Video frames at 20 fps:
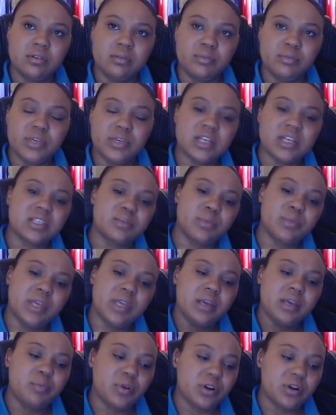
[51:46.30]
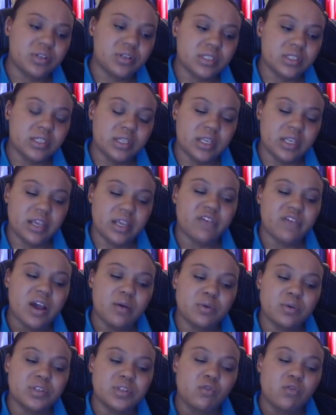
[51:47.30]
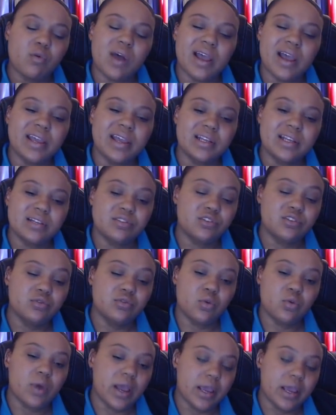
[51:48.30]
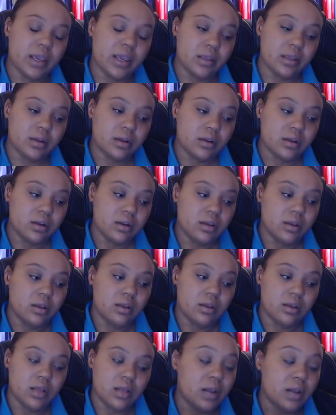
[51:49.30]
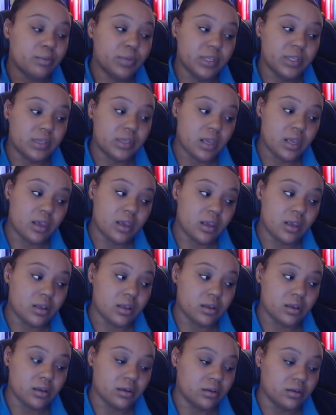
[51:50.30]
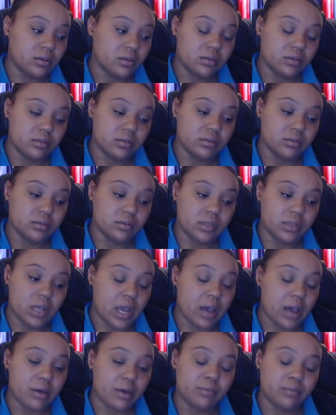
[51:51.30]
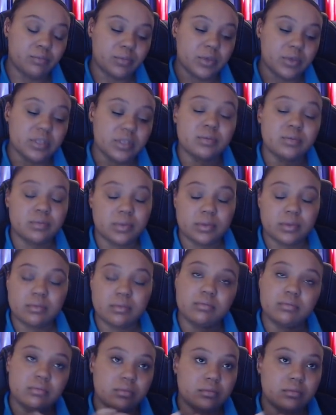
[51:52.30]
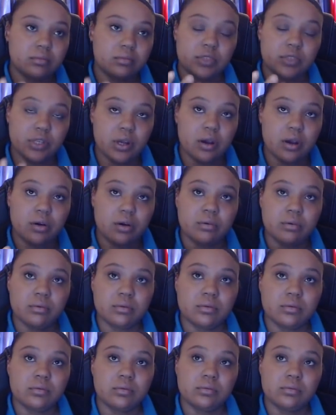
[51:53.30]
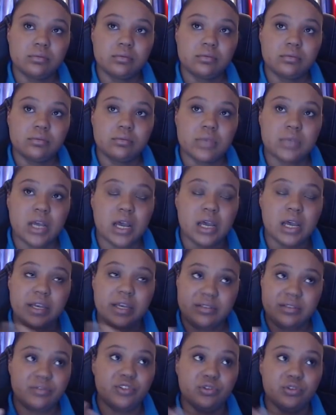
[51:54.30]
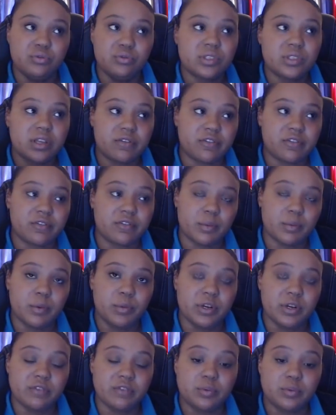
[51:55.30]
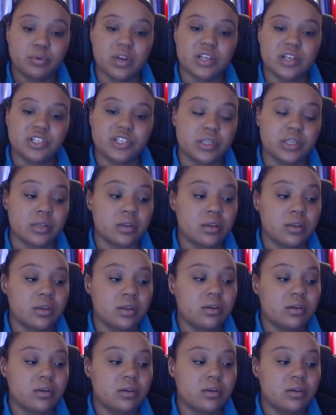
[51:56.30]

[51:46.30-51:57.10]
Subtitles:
Because me personally, if I was quiet and too quiet, I'd be thinking, because you know, I do suffer from a bit of depression.